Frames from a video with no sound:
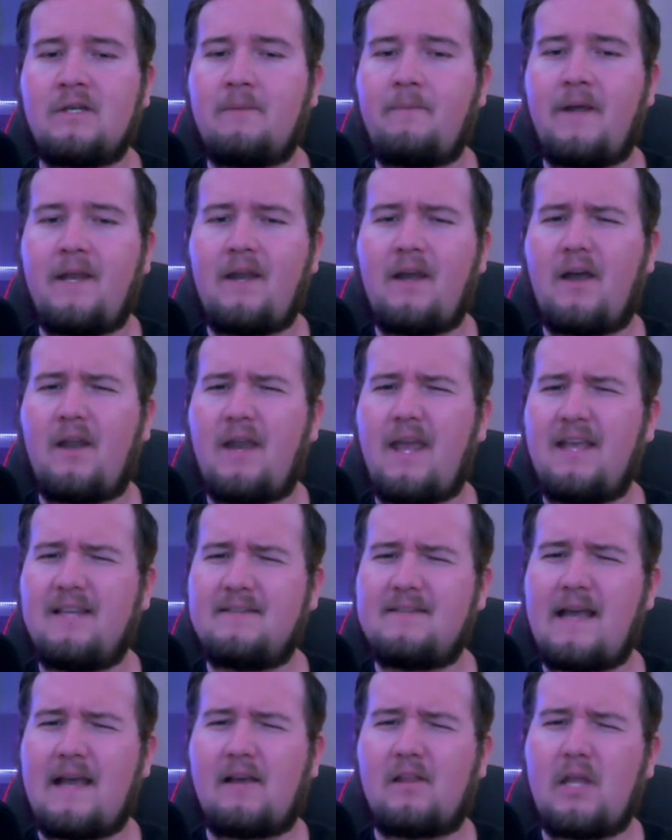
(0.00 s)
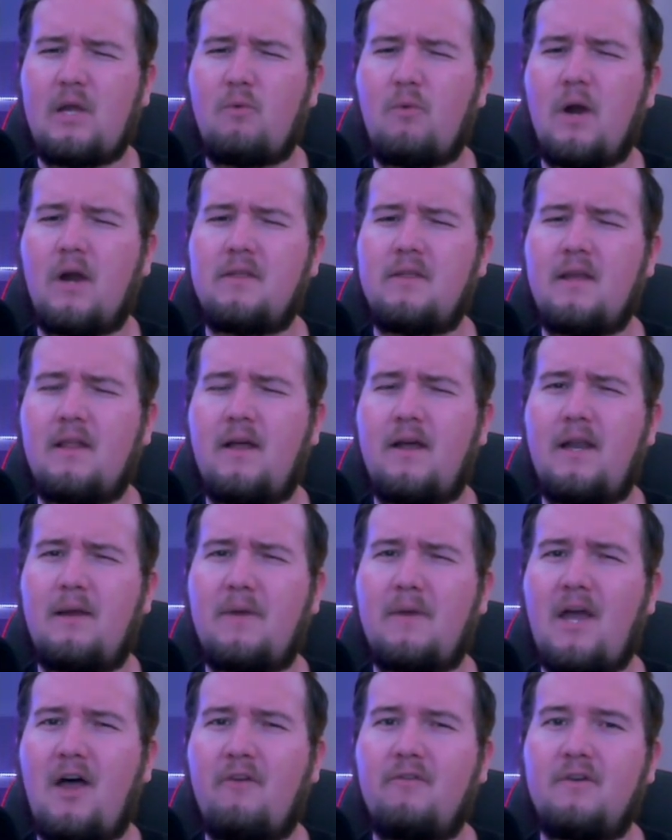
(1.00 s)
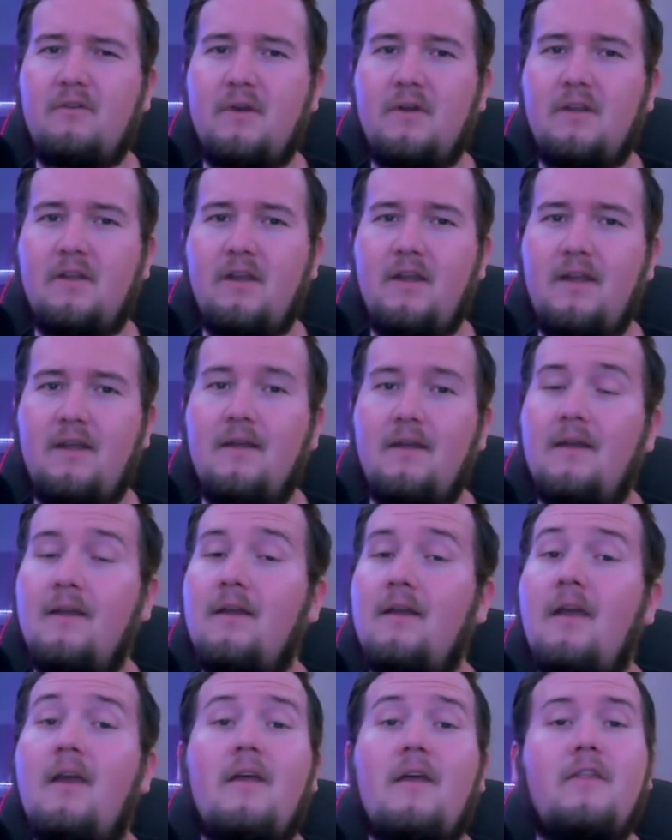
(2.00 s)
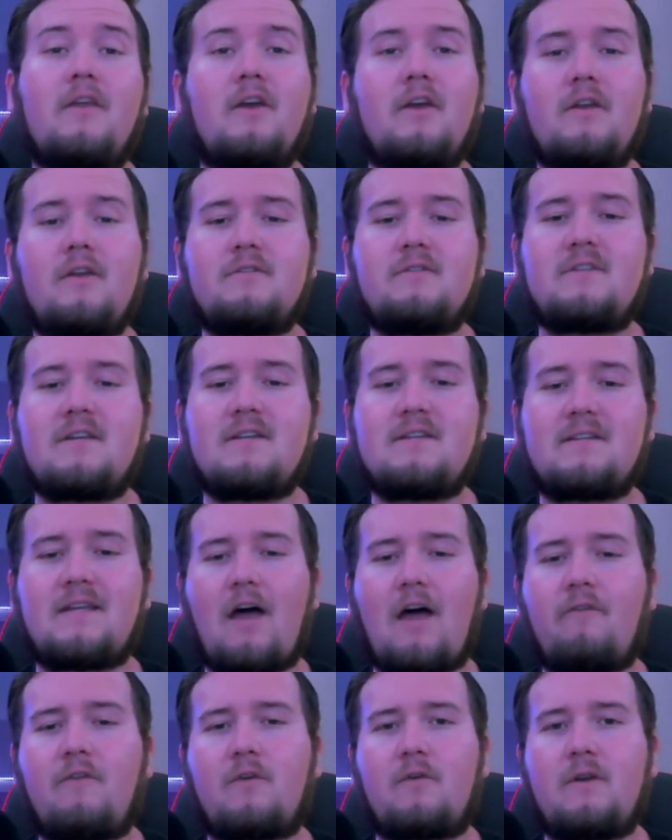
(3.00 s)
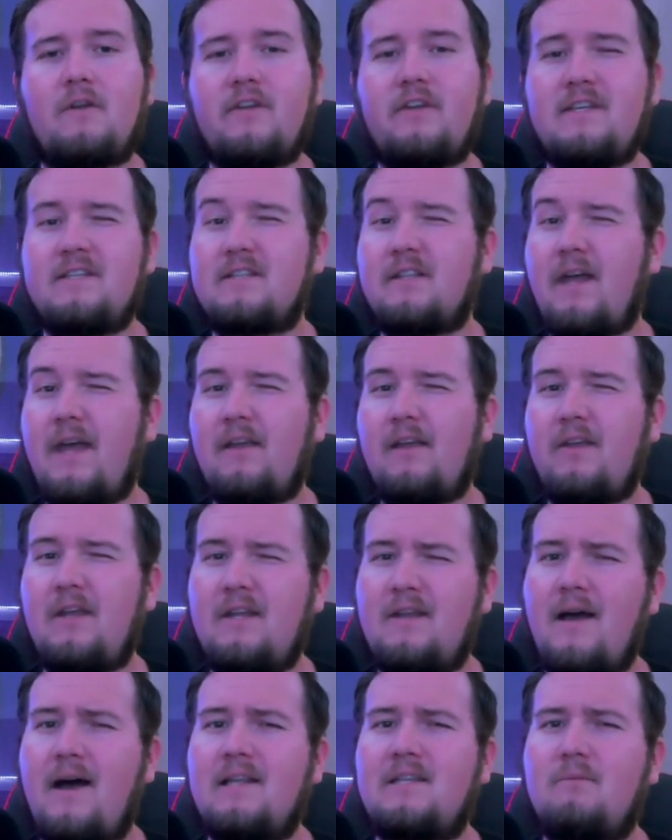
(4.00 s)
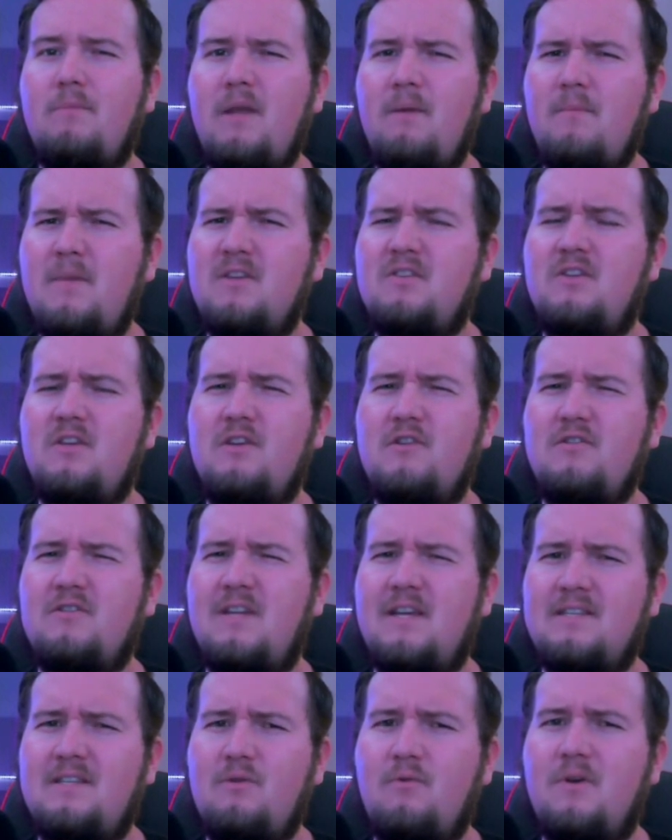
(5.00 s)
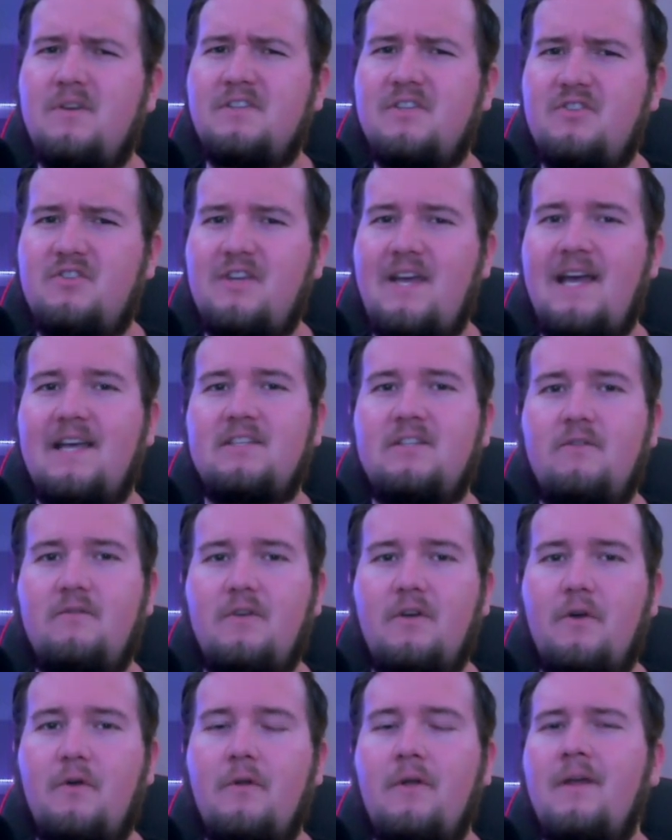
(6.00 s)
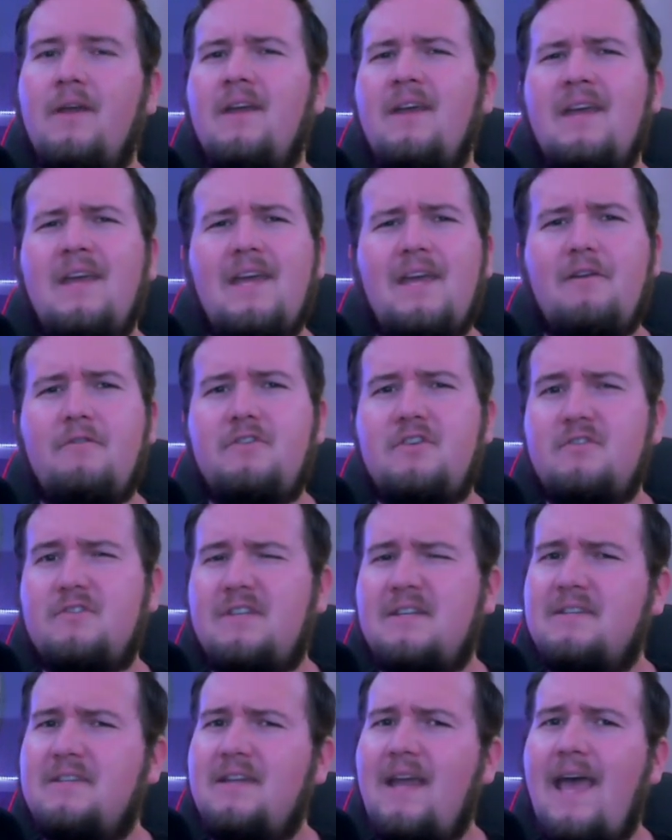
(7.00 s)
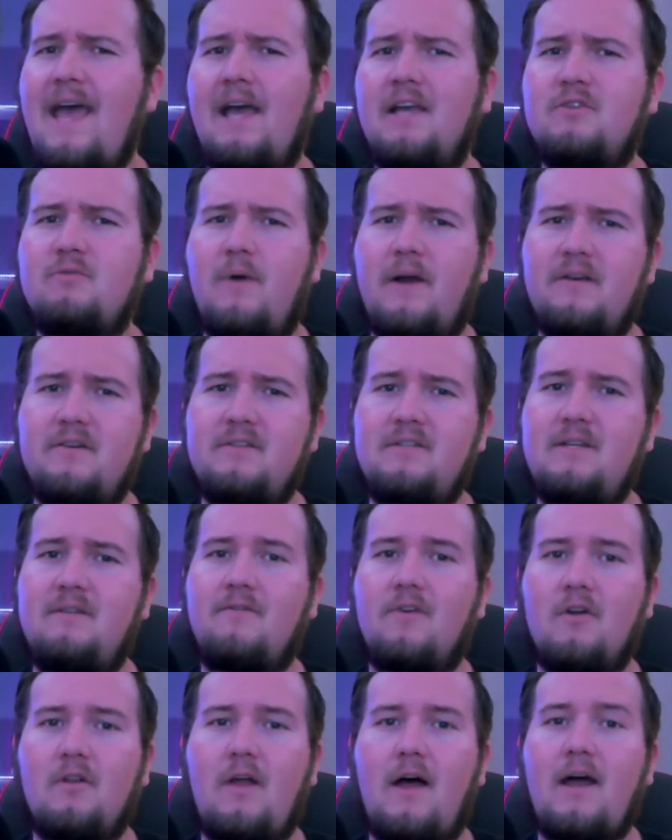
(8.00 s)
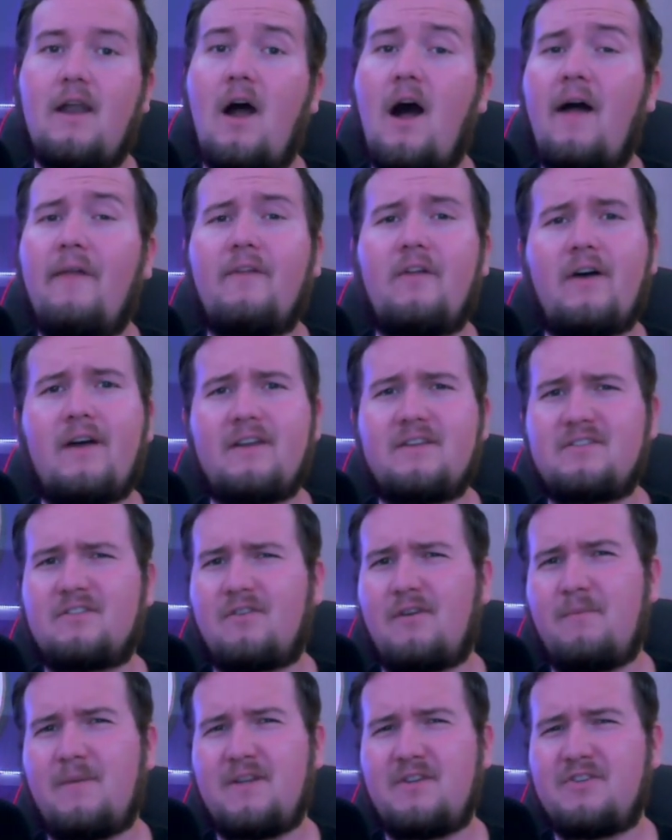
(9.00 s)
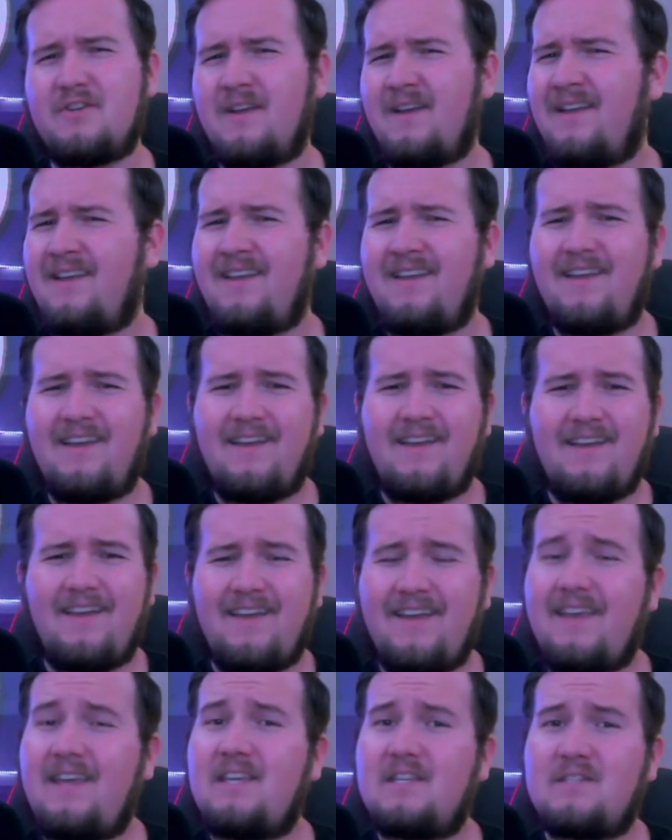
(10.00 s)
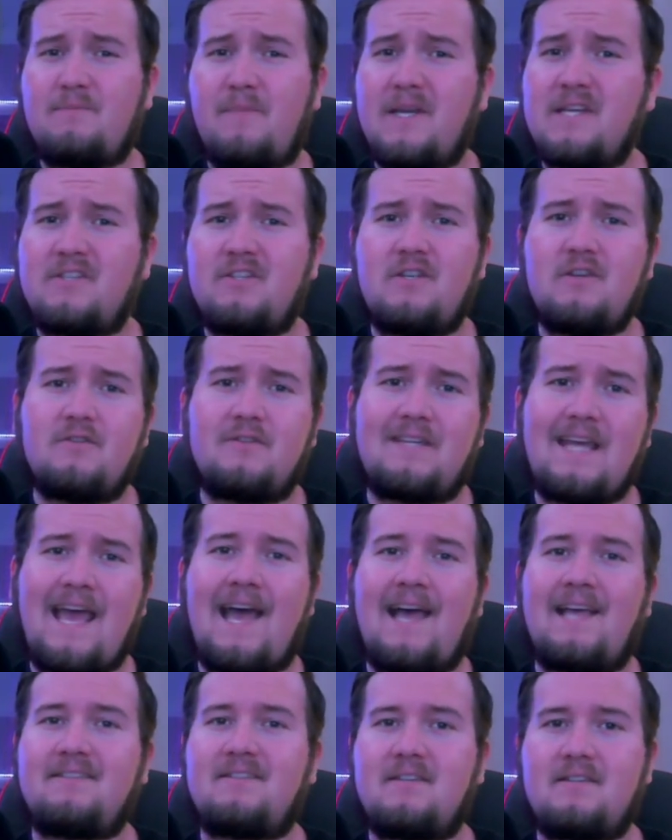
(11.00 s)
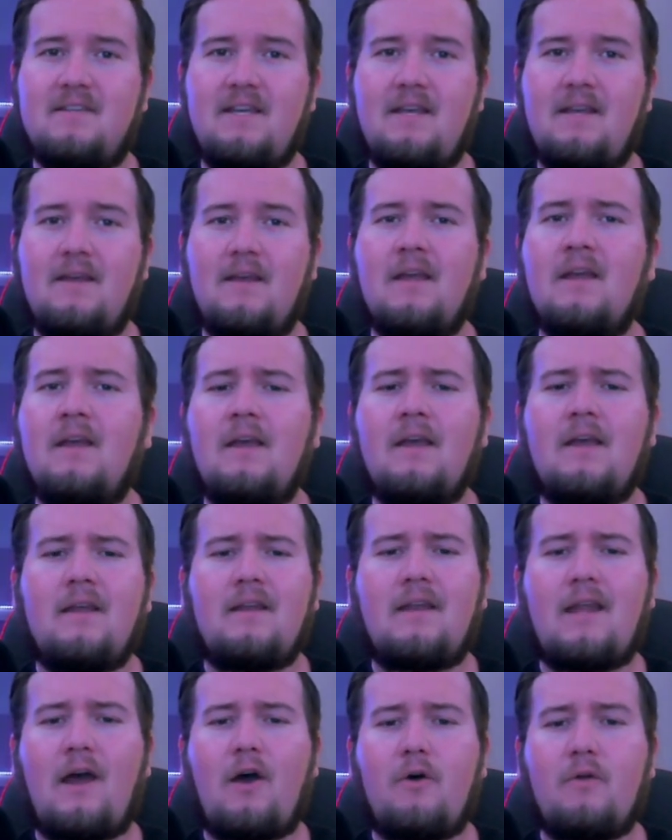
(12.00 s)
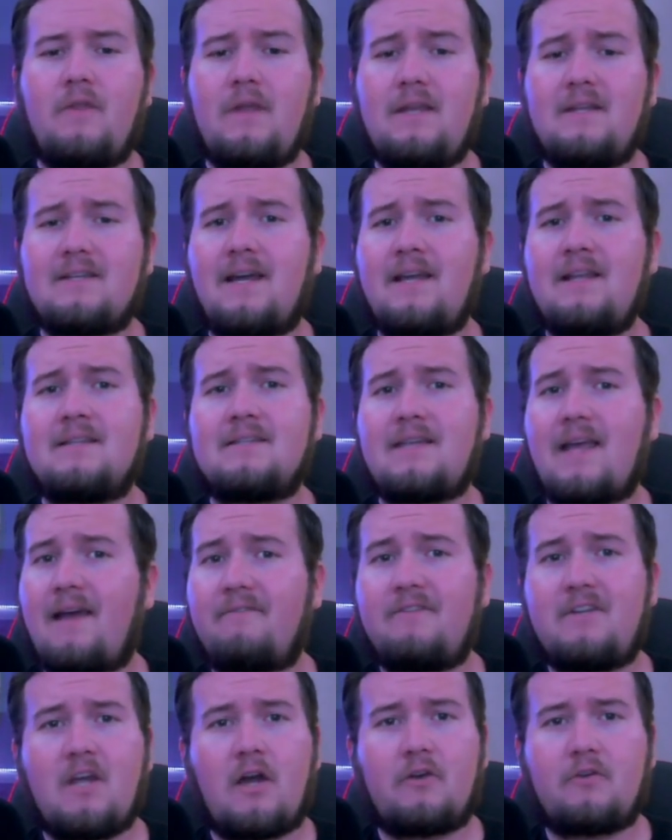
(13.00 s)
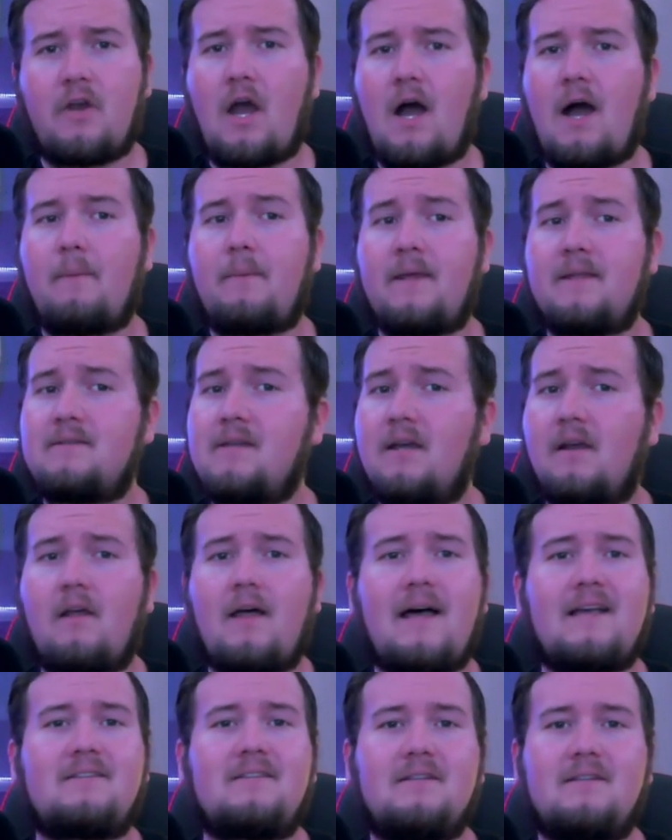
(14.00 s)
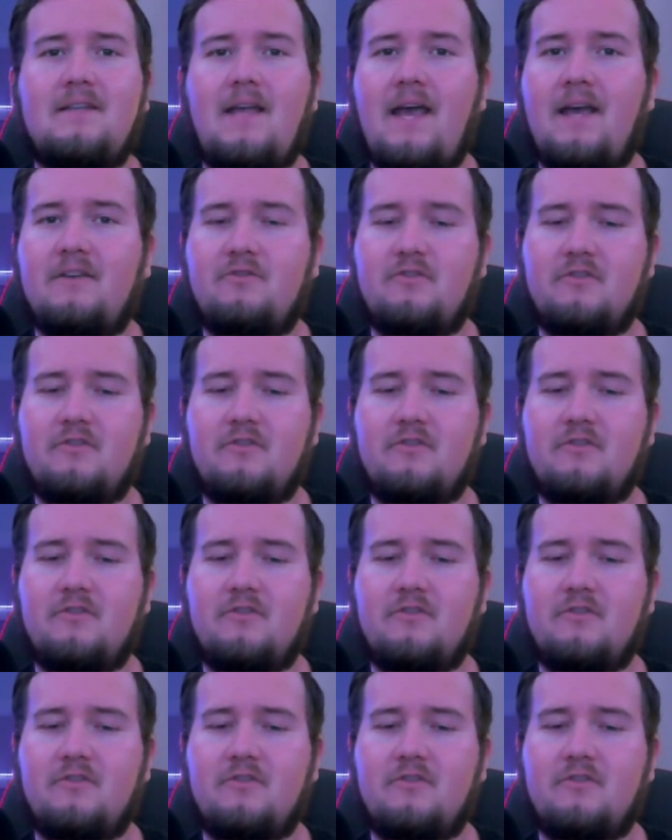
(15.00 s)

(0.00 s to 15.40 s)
depending on exactly where they line up Calvin Ridley. The good news is Calvin Ridley's likely not to be misused as he was in Jacksonville. He was used as an X wide receiver a lot on the line of scrimmage. He's best used as a Z. Now, the Titans have DeAndre Hopkins, a classic X